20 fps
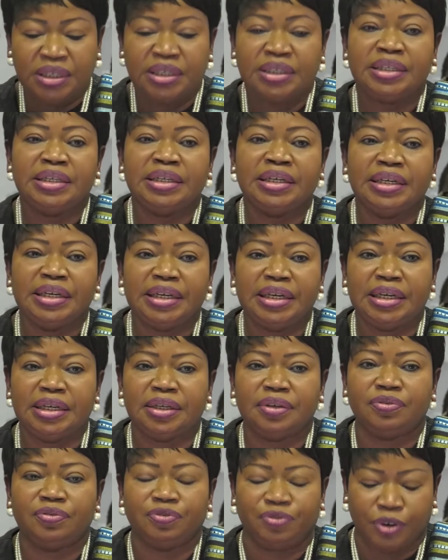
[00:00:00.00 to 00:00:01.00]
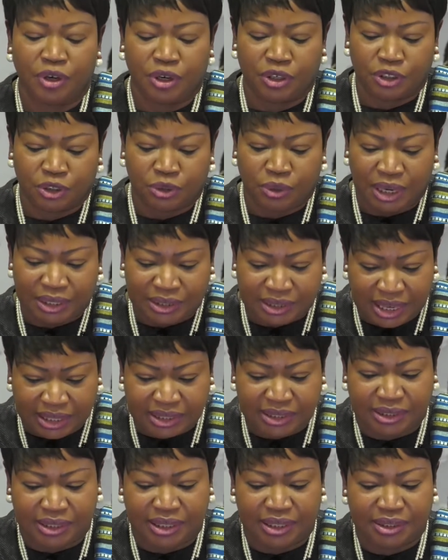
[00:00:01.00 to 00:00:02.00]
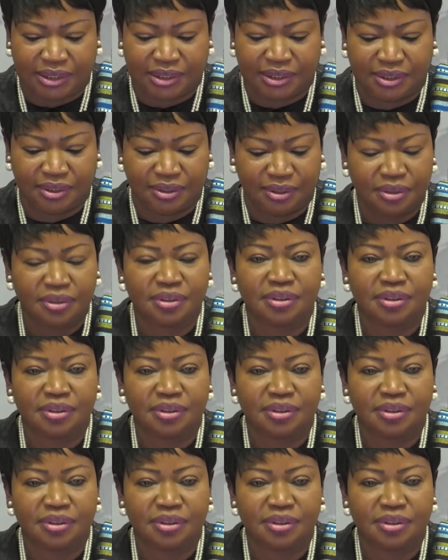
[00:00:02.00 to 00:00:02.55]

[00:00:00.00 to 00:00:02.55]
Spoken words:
the need for us to assess this,